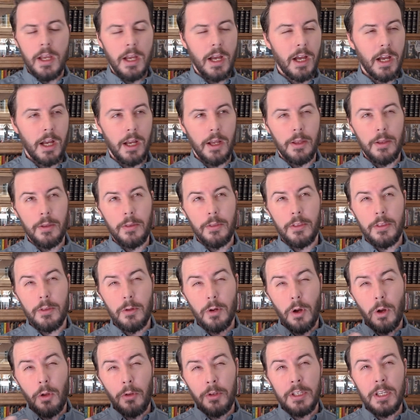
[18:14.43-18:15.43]
The
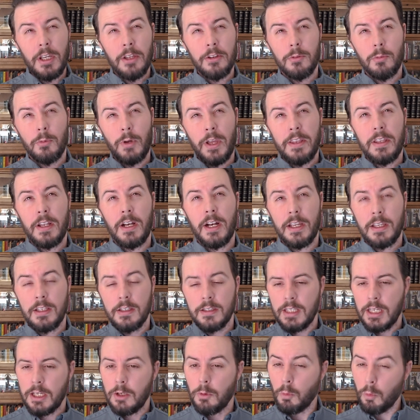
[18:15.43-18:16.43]
only other way that I can
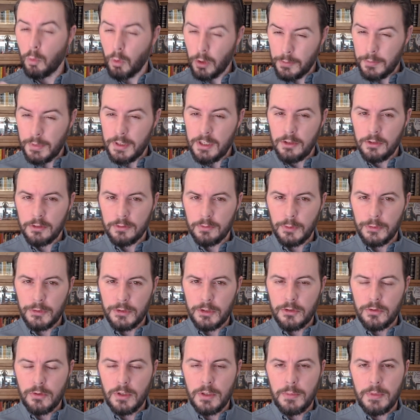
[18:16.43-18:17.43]
think it would be useful to
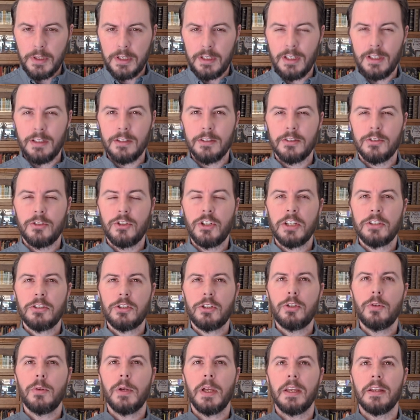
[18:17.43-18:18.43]
treatment is
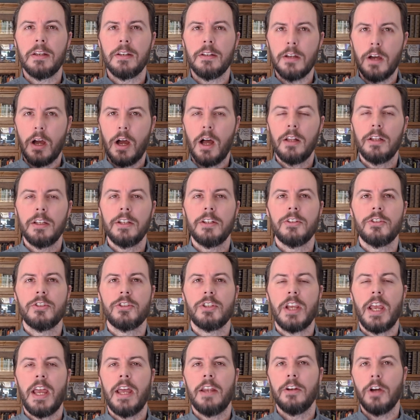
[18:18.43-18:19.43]
just to
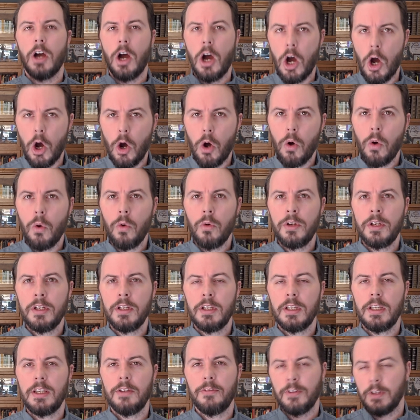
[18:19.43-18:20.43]
acknowledge and own
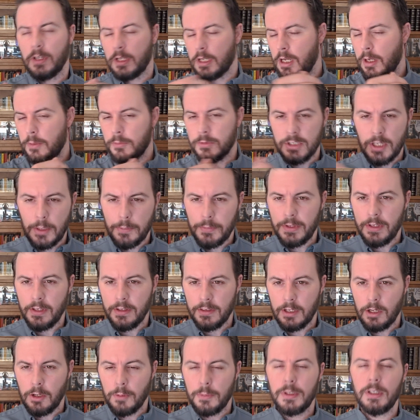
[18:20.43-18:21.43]
if it comes up in the
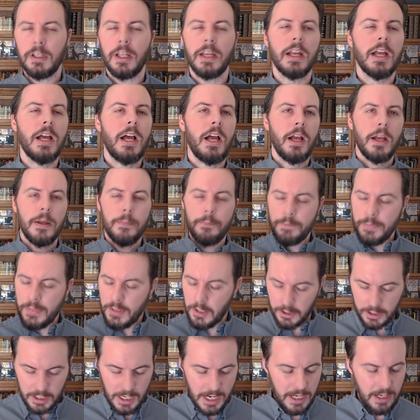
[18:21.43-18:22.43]
therapy, like,
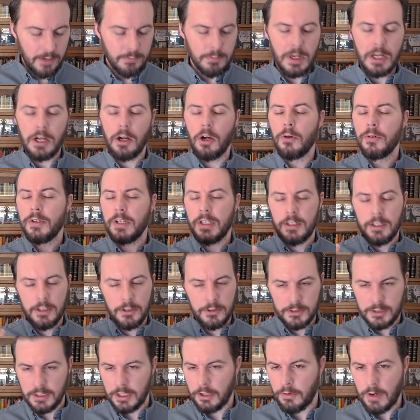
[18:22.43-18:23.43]
look, I have my own
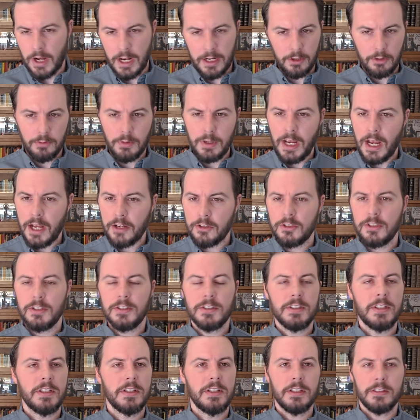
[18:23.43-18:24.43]
idiosyncratic
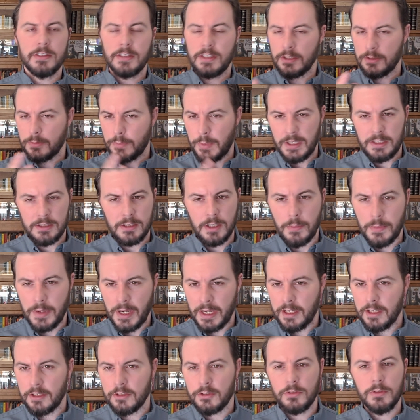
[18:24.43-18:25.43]
reactions to this that's based on
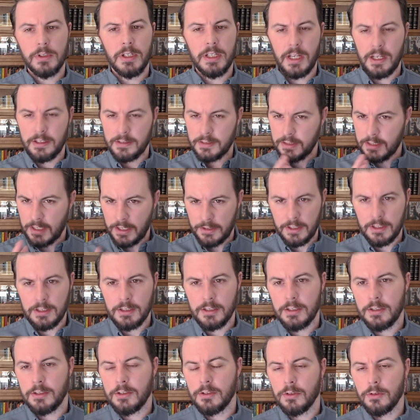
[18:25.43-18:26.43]
my history. It has nothing
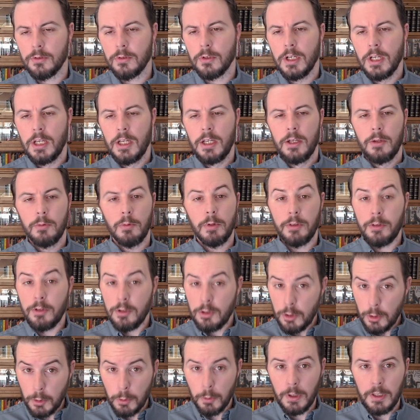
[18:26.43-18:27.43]
to do with
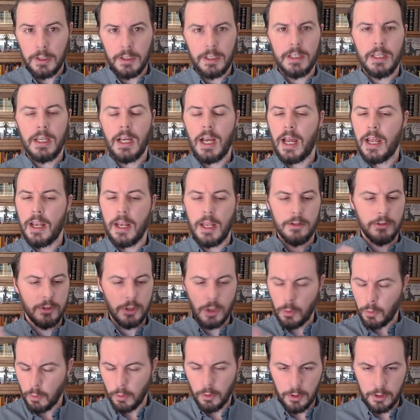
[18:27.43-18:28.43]
you, really. And
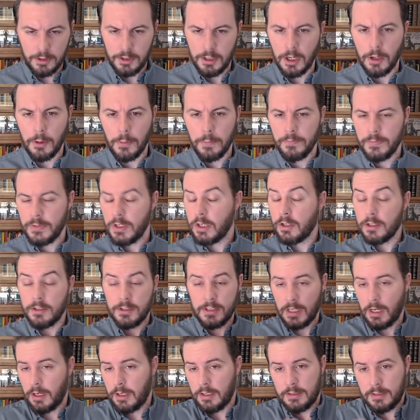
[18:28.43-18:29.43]
don't worry, you know, you could
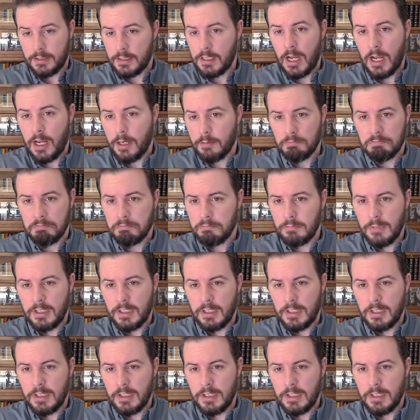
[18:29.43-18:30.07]
say it's not